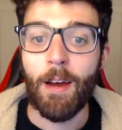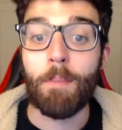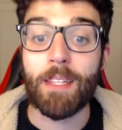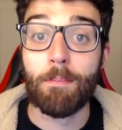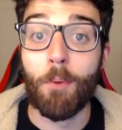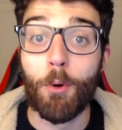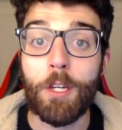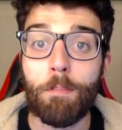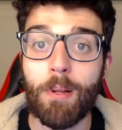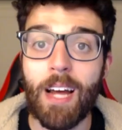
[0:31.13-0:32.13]
But the more
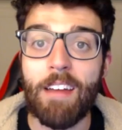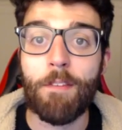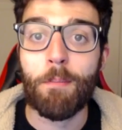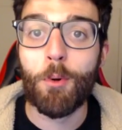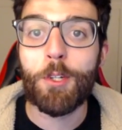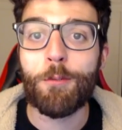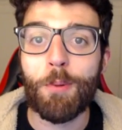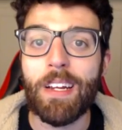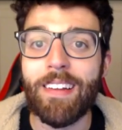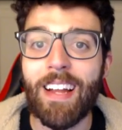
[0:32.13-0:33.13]
you play, the more you
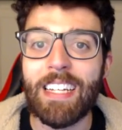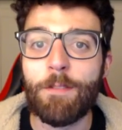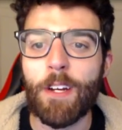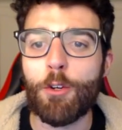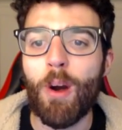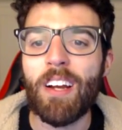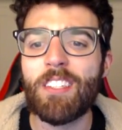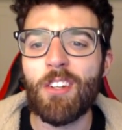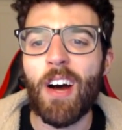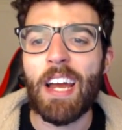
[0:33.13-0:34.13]
realize that
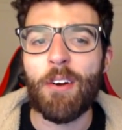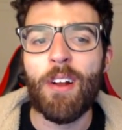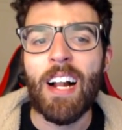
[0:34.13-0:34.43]
Krunker.io